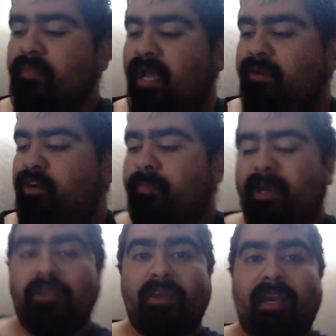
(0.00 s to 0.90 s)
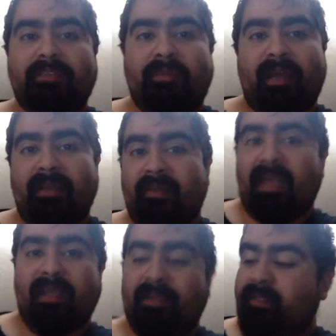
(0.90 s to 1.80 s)
I don't know about you guys, but
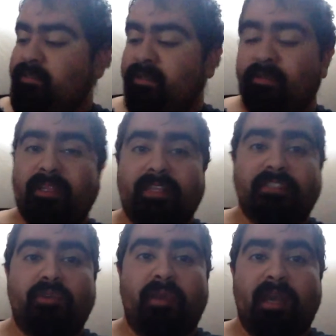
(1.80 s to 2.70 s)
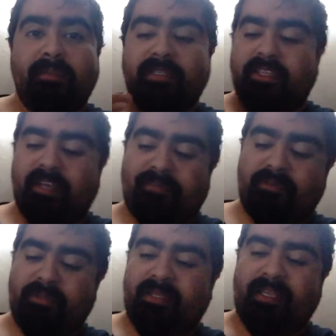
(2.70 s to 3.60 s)
I, I really enjoy hummus. You can have
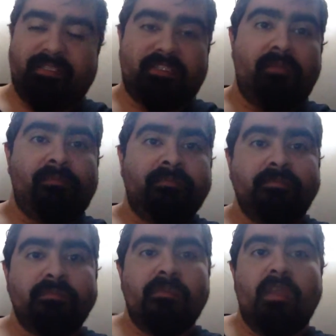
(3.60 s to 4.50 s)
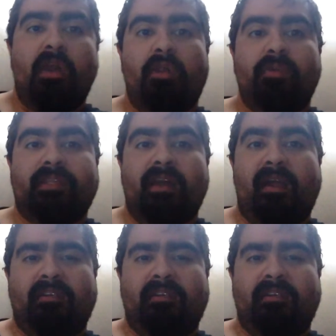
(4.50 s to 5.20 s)
it with these or with uh,